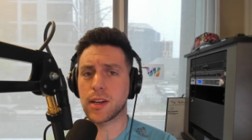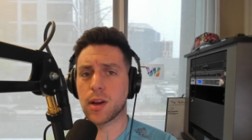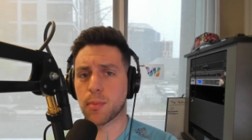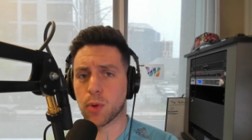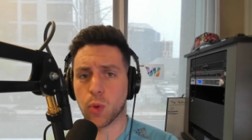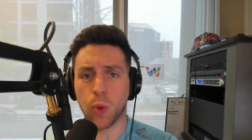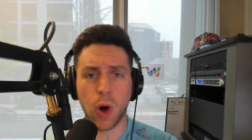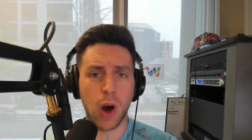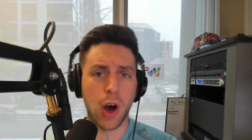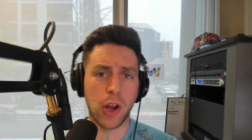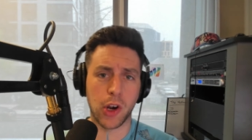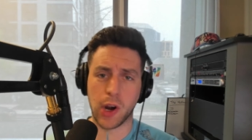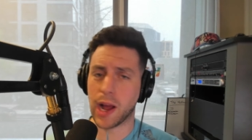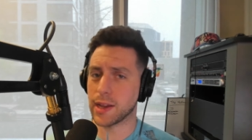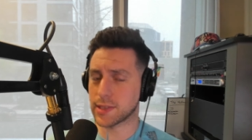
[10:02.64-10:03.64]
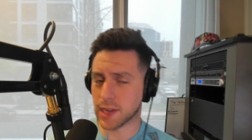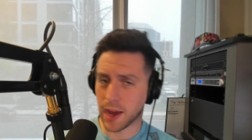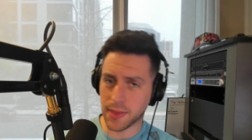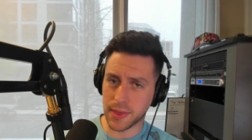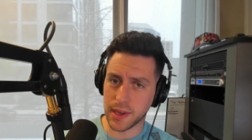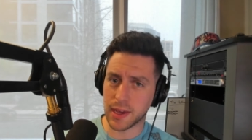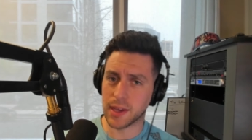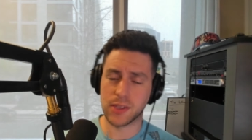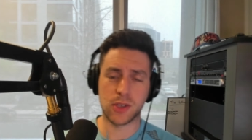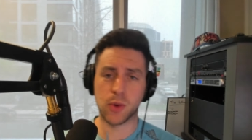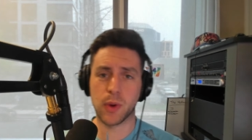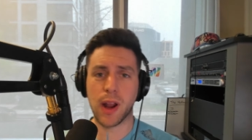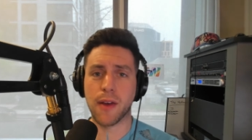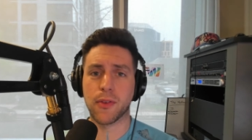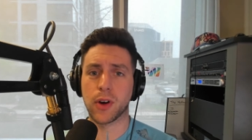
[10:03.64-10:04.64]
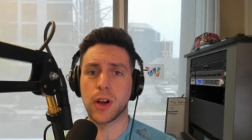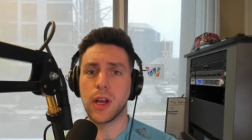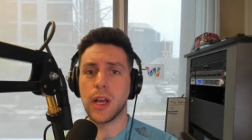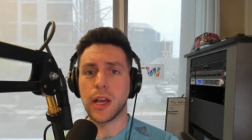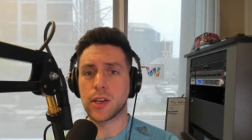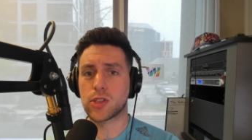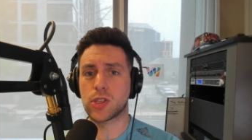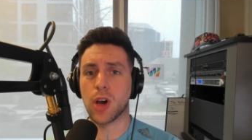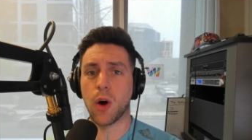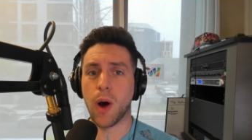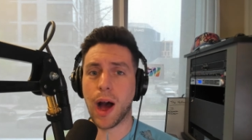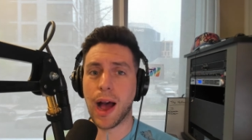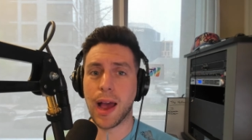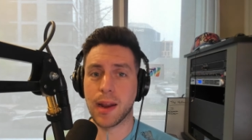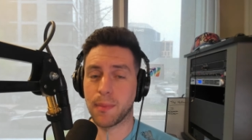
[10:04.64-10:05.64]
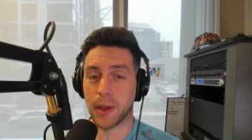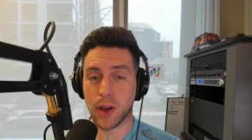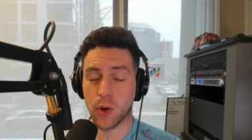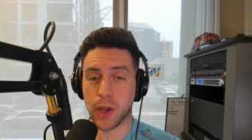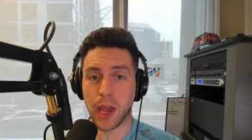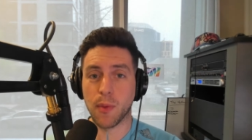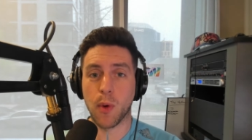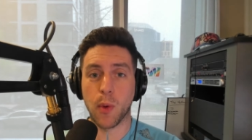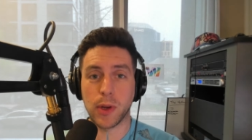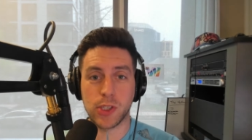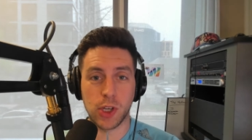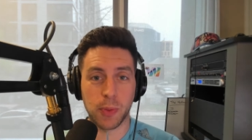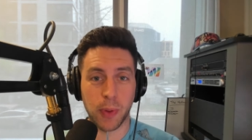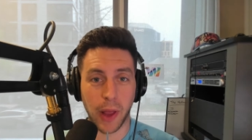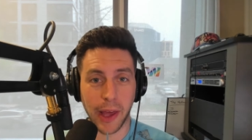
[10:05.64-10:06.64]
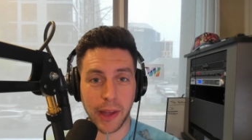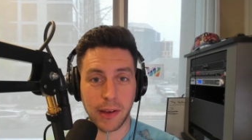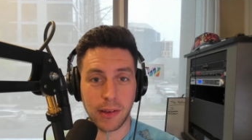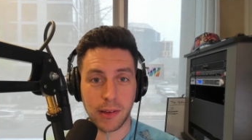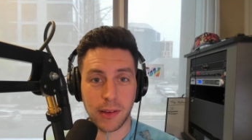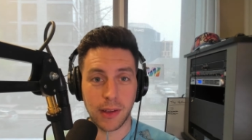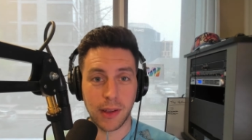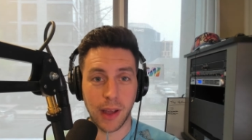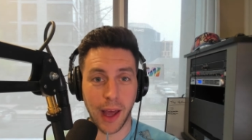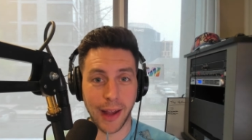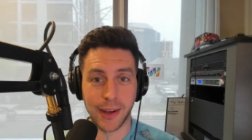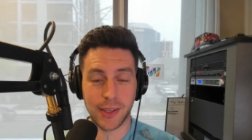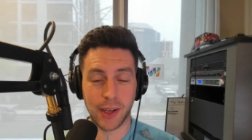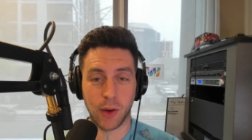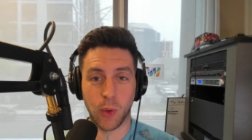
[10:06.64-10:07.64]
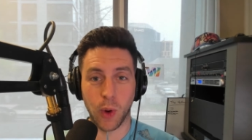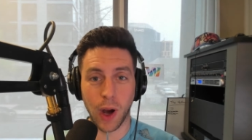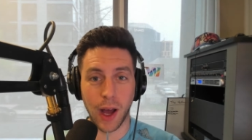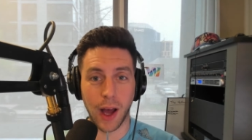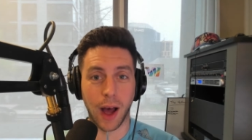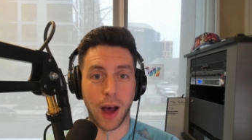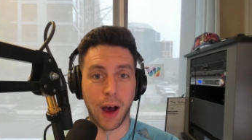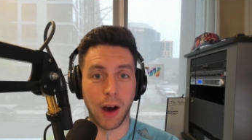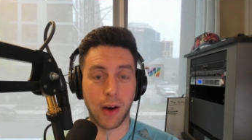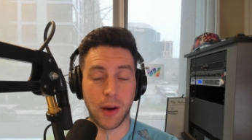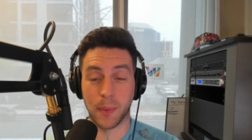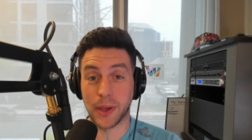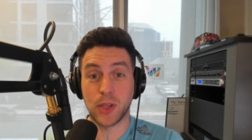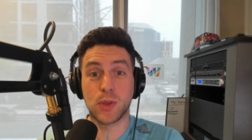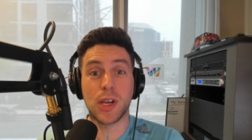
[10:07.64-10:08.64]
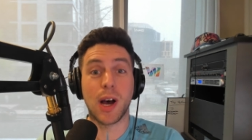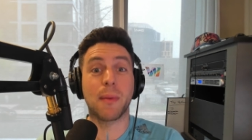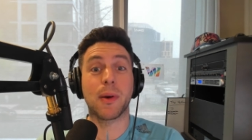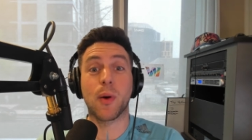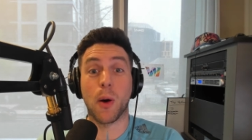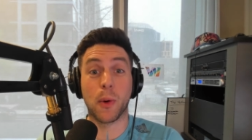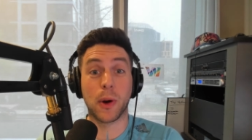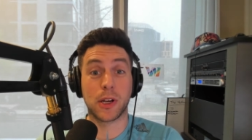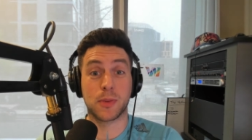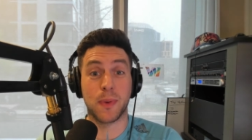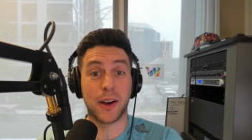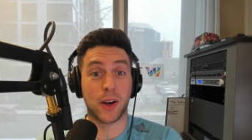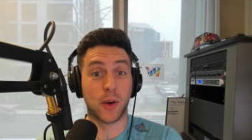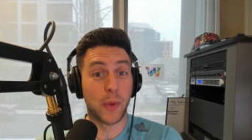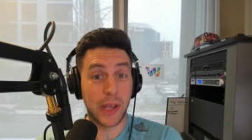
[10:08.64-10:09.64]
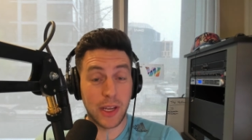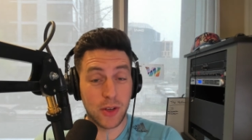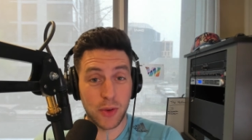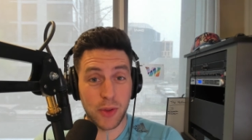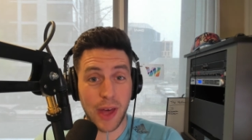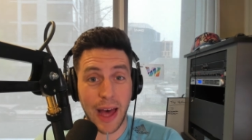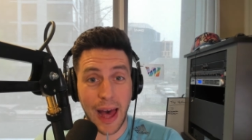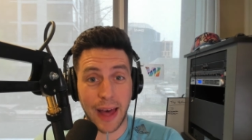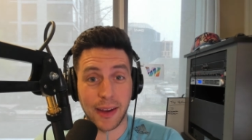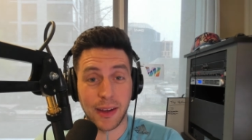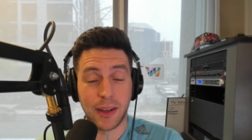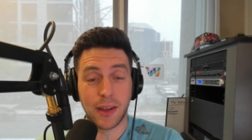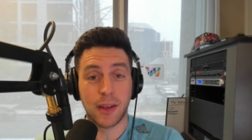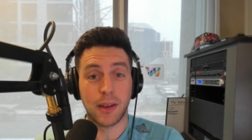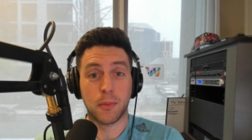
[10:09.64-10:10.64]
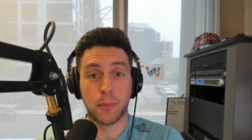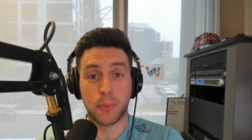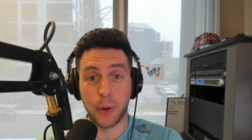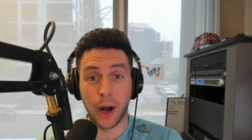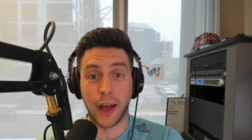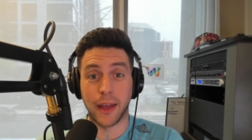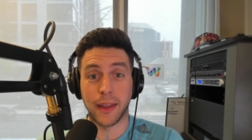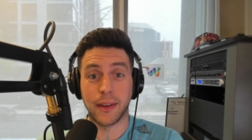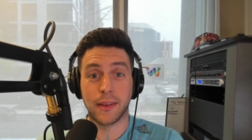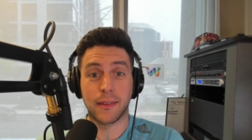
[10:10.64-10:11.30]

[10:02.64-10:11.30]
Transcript: at number one or outside this or whatever is so high. And I'm like, okay, well, what's your plan? And it's like, well, I'm like, you tell me what works better. We can do that. But